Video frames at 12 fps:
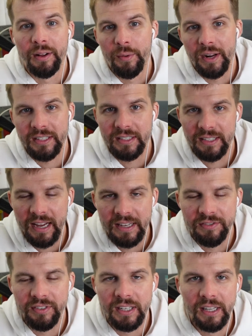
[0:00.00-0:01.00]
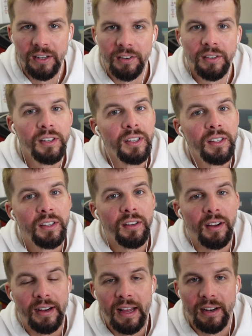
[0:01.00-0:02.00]
watched this guy's video
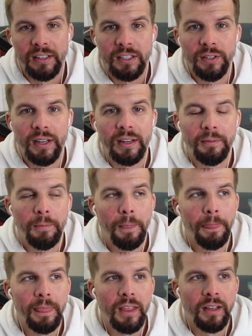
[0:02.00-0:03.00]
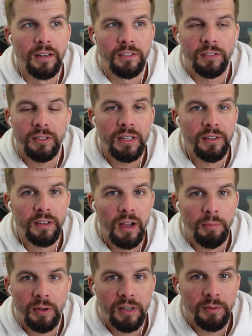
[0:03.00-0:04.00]
on how to do it, and it's only a
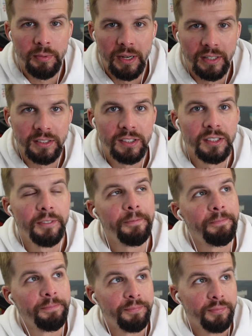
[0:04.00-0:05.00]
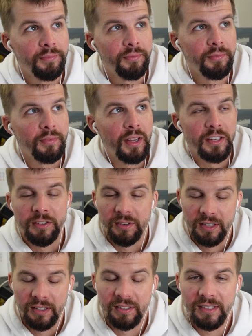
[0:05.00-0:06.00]
couple $100. As you
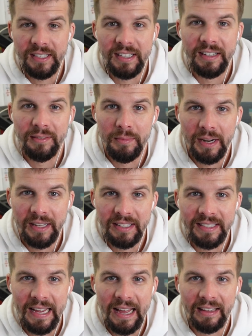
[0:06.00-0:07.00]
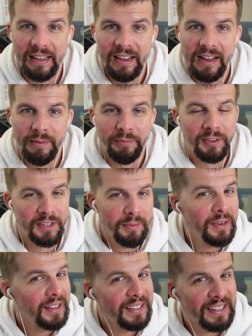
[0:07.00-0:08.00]
can see, the money is tallying up. For
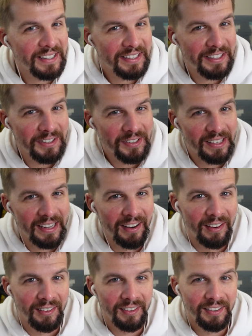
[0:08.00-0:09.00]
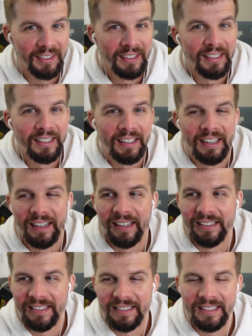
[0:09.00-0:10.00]
somebody that doesn't do gear,
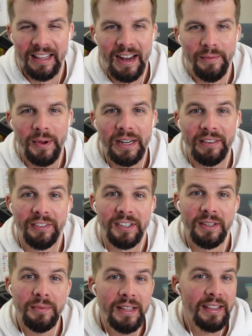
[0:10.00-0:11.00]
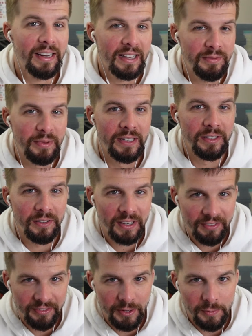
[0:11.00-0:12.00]
this is a lot of money. For somebody that has been
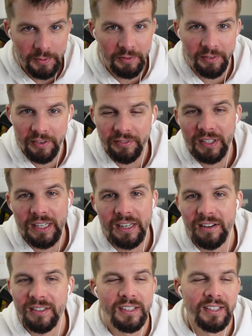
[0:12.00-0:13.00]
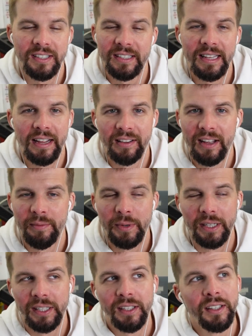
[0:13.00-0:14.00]
doing films for 15 years, this is not a lot of
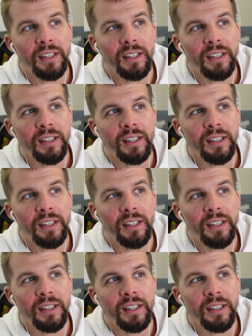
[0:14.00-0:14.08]
money.